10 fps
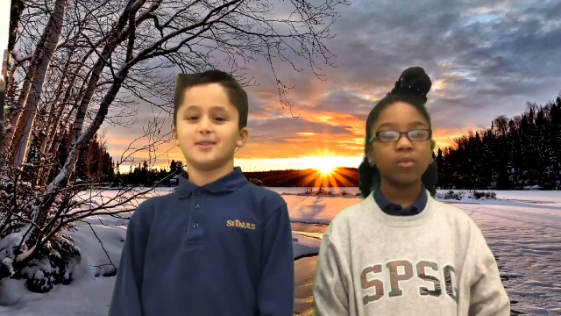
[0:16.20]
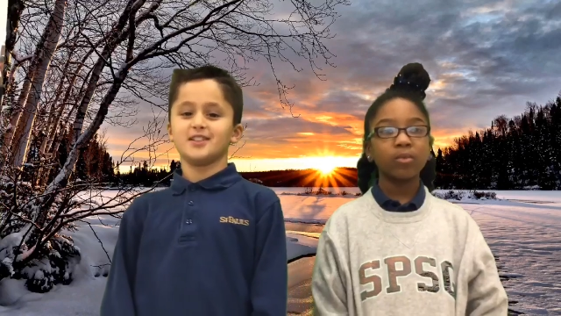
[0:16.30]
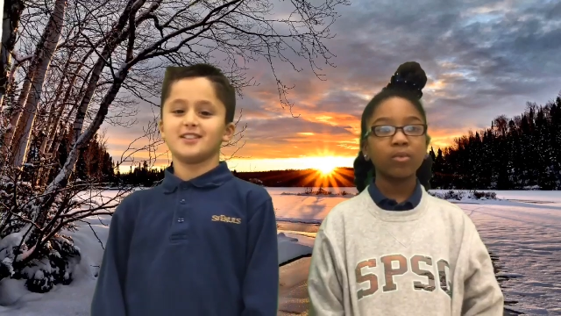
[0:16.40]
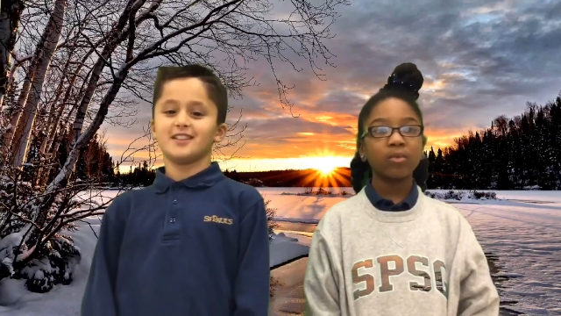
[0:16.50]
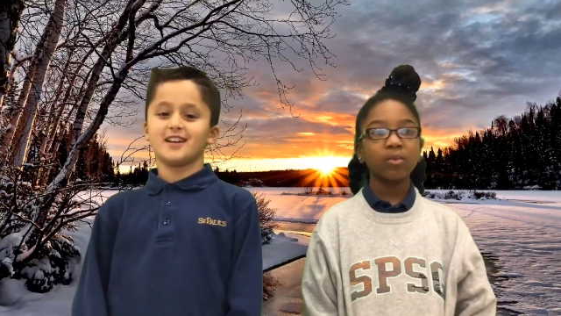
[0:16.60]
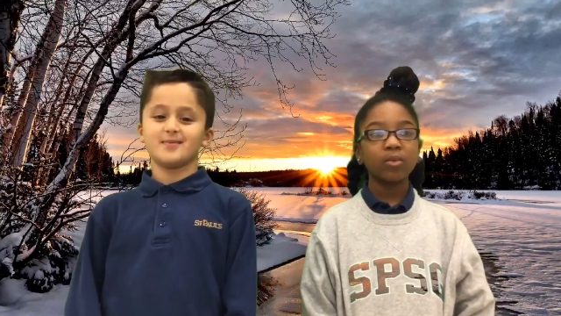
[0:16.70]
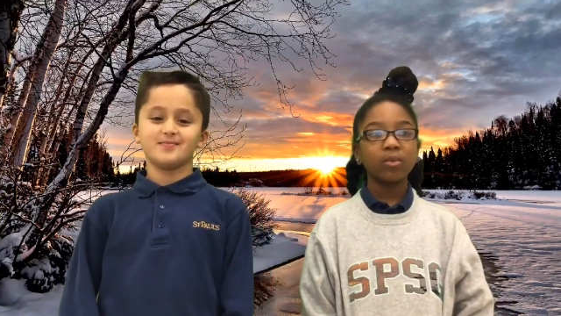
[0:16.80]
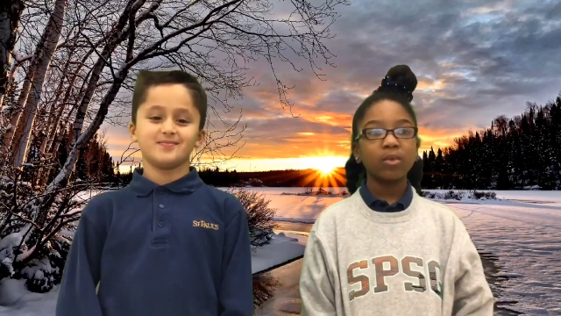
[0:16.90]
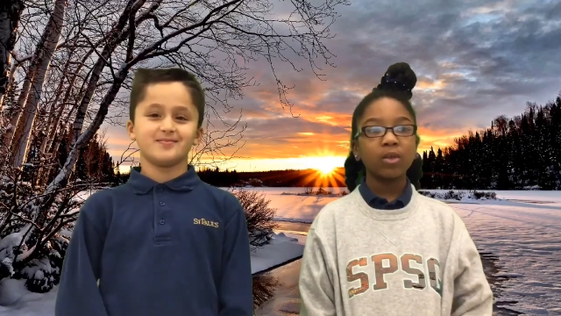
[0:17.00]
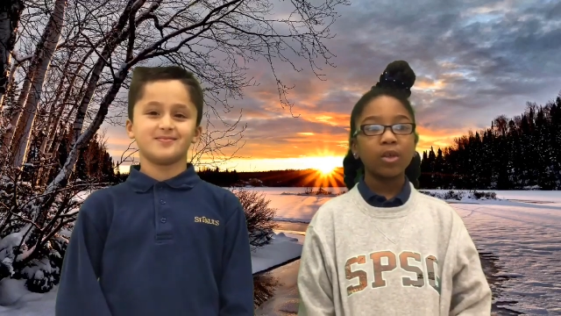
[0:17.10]
Speaker 1: Bundle up!
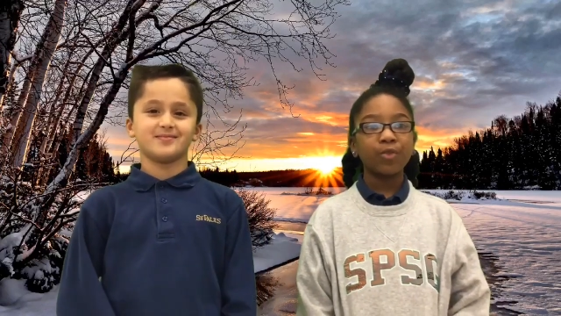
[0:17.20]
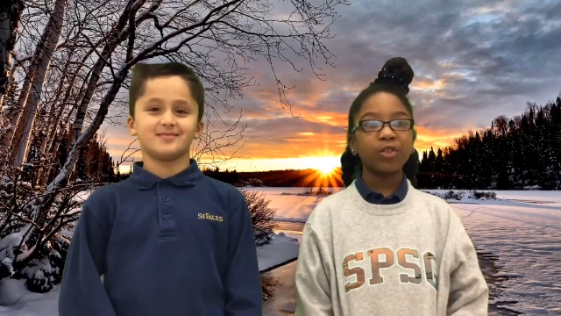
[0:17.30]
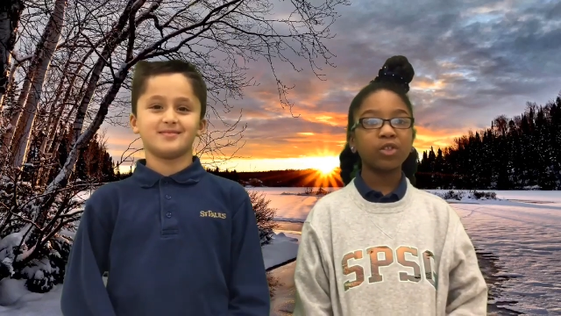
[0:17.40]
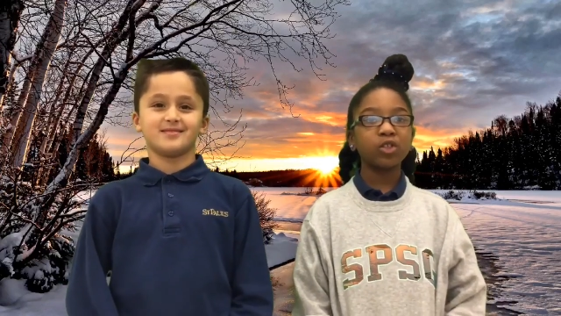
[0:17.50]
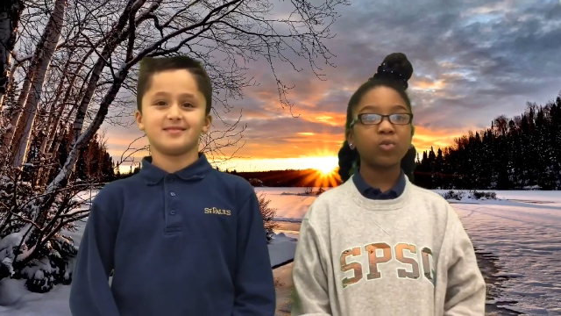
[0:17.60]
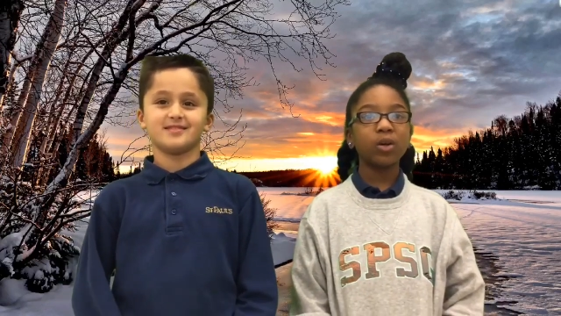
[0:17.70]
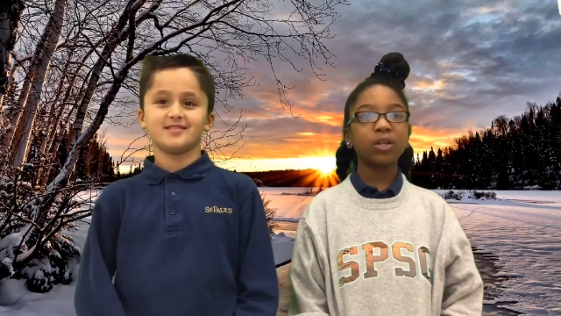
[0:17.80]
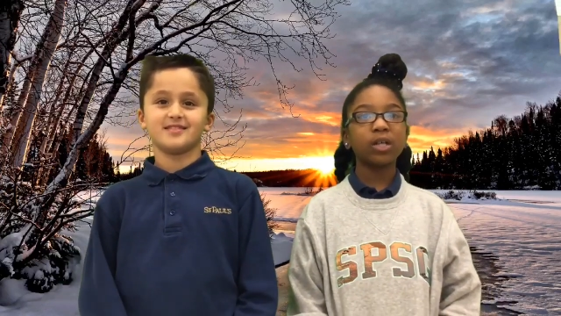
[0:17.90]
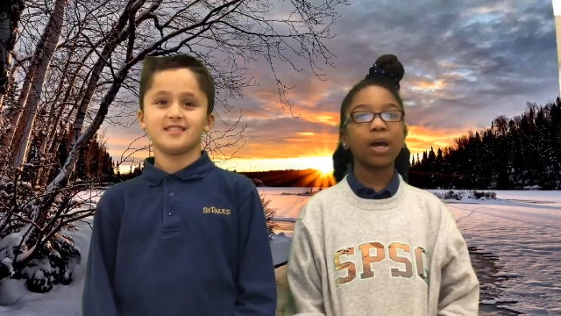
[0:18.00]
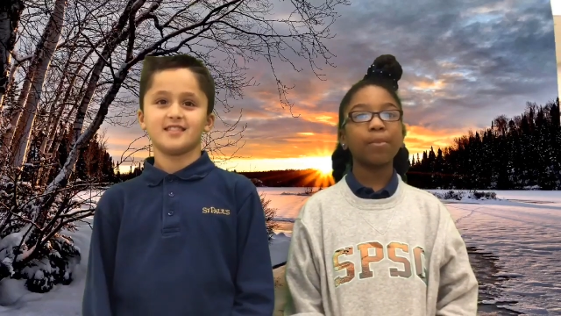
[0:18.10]
This is what
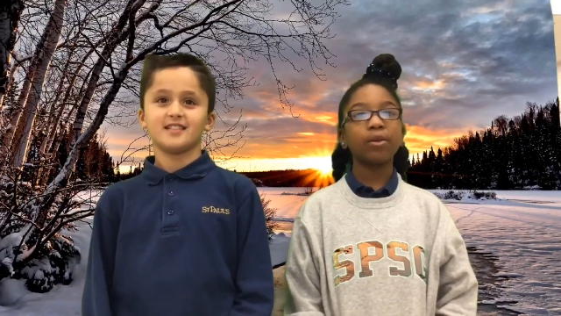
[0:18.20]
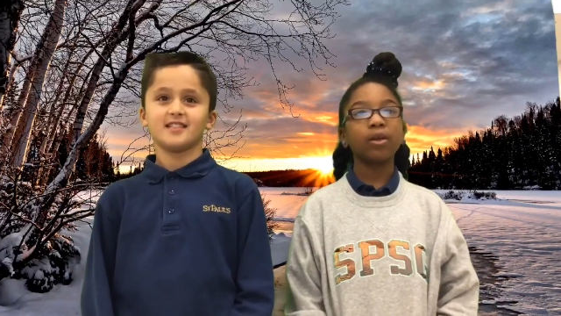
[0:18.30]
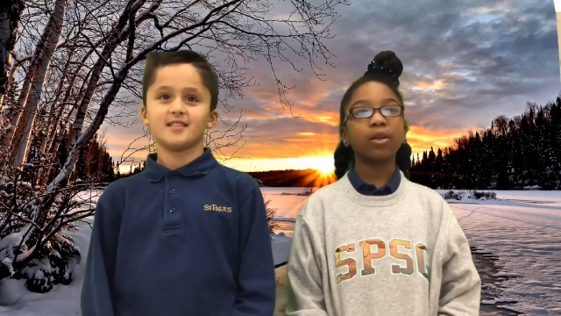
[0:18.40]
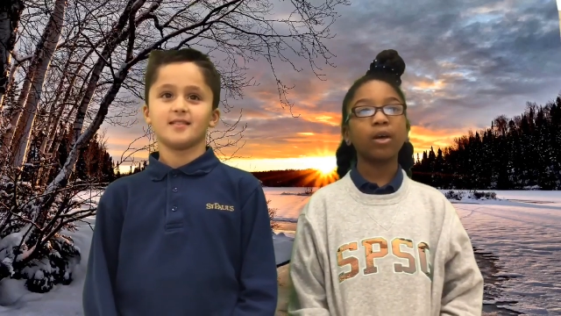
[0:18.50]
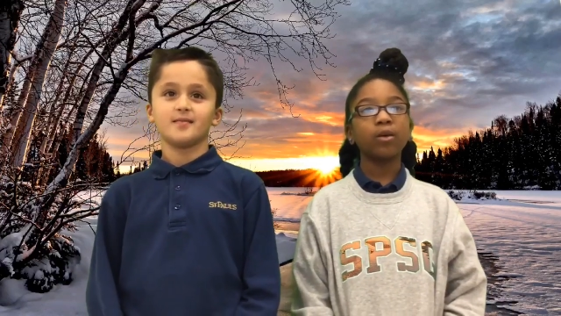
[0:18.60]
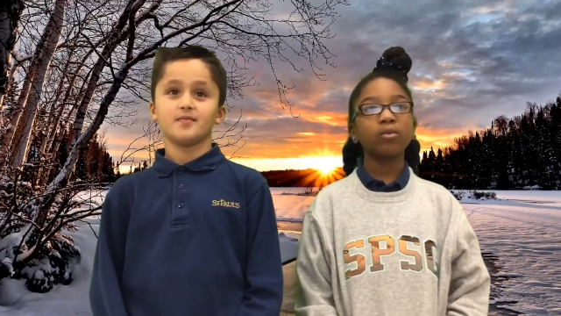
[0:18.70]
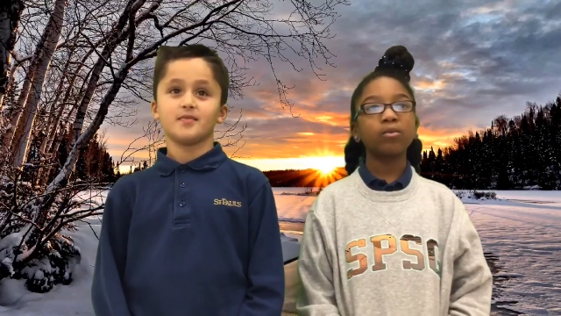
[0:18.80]
is happening now.